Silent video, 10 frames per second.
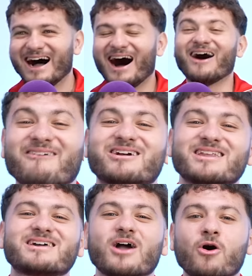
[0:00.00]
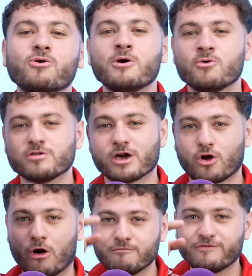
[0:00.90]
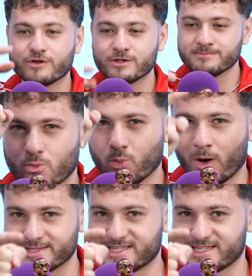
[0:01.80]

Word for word: I'm going to go with a confident one